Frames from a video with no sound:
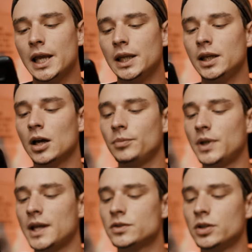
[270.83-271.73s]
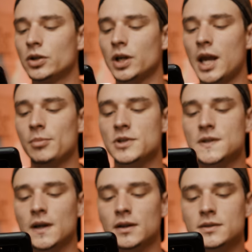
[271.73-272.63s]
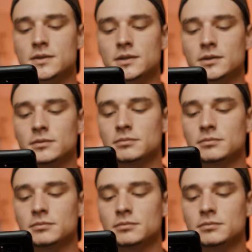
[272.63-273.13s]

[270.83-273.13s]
Any updates to your camera settings?